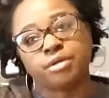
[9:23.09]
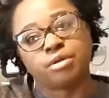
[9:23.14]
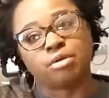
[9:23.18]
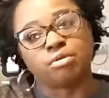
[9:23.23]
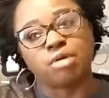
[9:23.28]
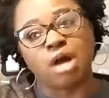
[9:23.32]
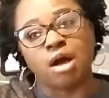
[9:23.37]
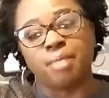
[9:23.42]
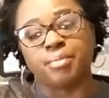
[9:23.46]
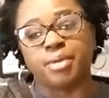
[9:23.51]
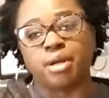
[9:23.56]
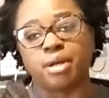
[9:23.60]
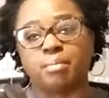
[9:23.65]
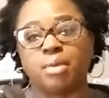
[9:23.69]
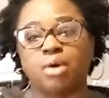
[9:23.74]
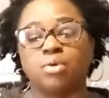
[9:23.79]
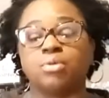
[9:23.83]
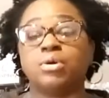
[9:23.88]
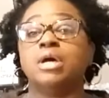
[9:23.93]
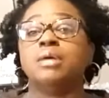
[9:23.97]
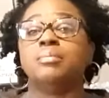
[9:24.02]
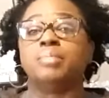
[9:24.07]
Don't call me no
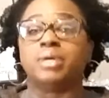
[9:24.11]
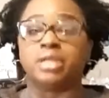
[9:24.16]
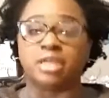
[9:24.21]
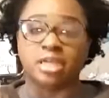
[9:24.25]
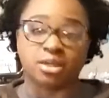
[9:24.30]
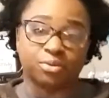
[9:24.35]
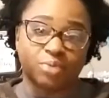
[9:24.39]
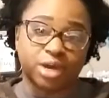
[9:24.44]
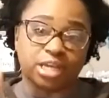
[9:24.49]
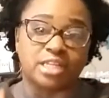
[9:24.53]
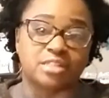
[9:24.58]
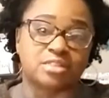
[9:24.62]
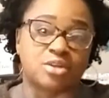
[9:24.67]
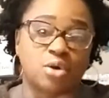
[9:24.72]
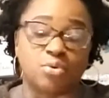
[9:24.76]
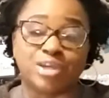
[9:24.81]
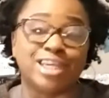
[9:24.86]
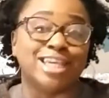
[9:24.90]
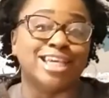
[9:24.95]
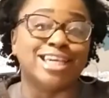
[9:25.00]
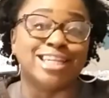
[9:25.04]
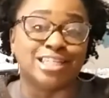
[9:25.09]
more. But anyway, that's
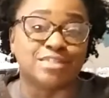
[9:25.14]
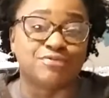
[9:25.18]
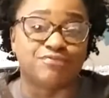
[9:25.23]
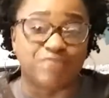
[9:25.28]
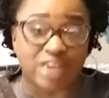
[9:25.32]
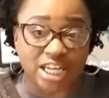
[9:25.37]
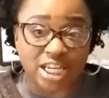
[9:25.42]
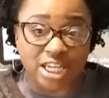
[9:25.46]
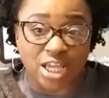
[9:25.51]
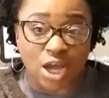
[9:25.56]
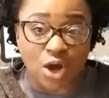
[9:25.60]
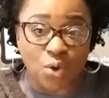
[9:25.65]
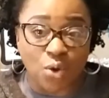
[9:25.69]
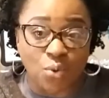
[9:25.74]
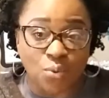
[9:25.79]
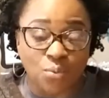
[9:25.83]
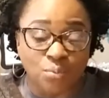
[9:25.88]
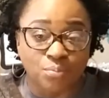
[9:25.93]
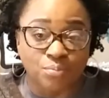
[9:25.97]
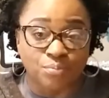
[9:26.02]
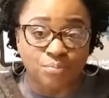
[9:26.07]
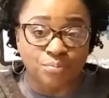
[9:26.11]
going to end this
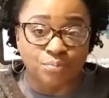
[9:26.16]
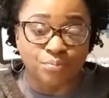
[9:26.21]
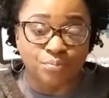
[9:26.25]
video.